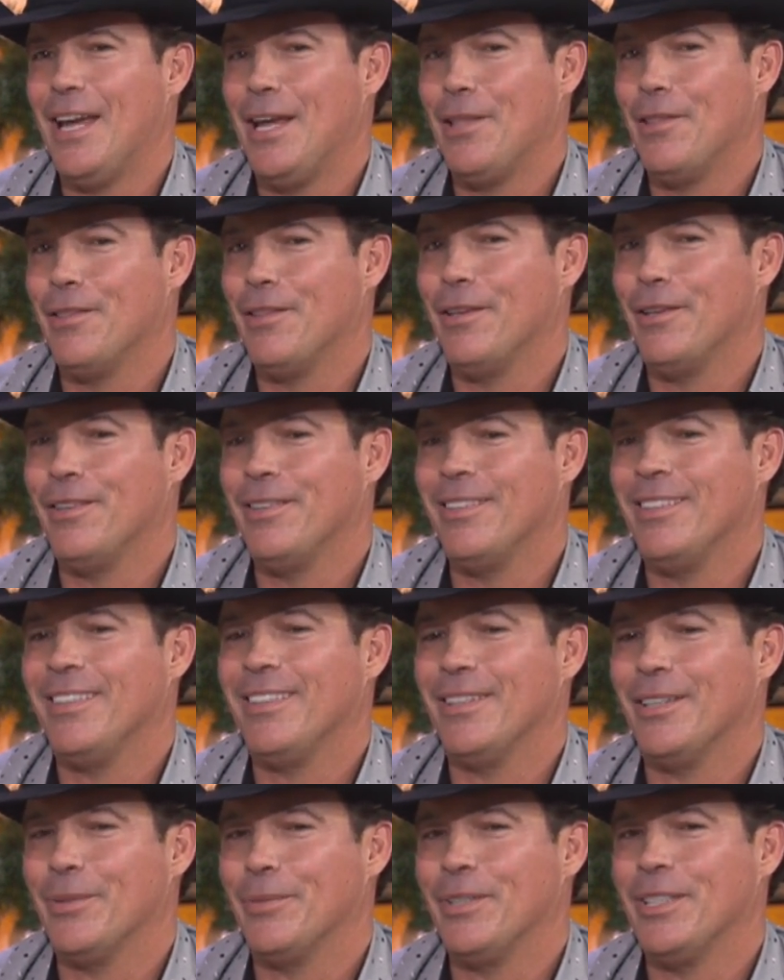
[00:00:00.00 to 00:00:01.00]
and then
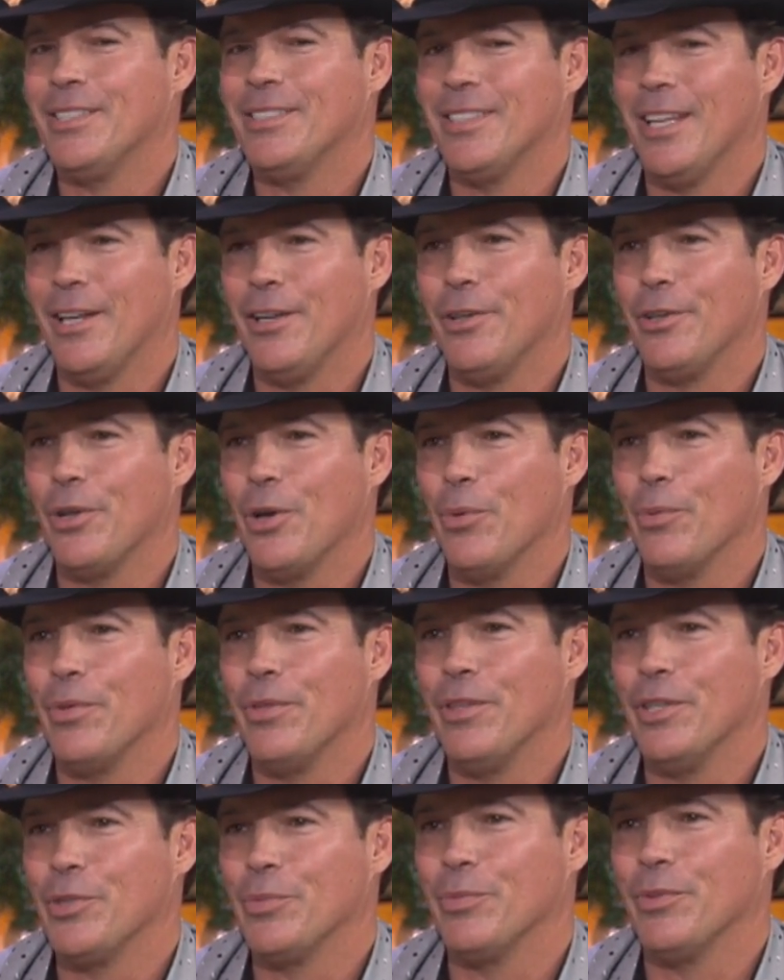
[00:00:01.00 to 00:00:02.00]
uh, we decided to go
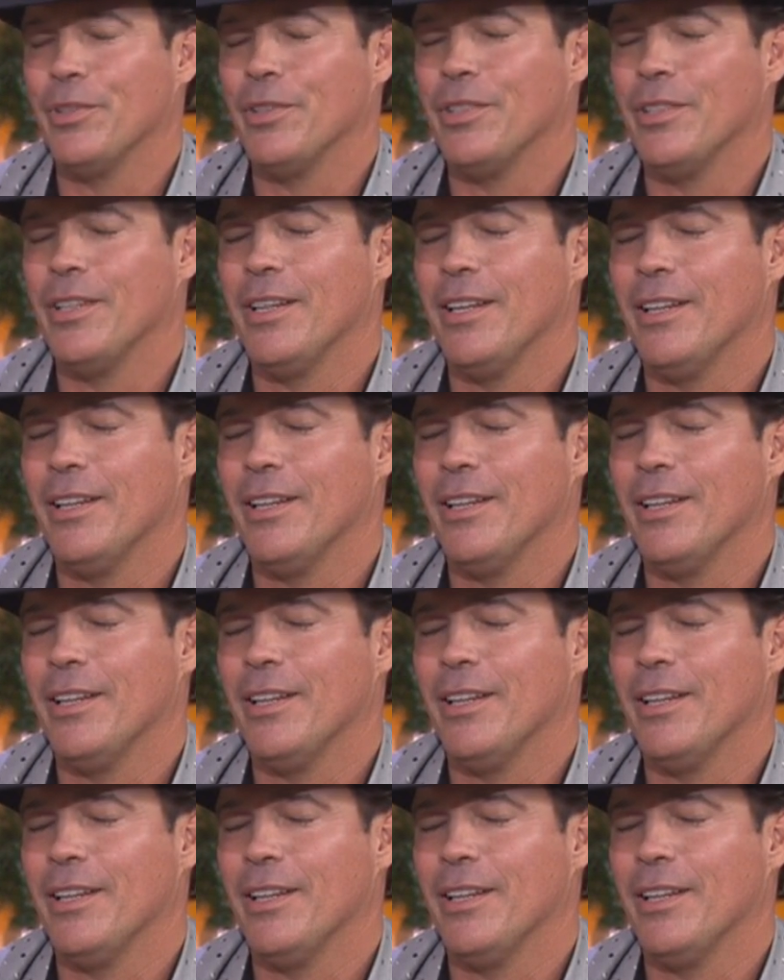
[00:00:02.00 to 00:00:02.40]
with this one.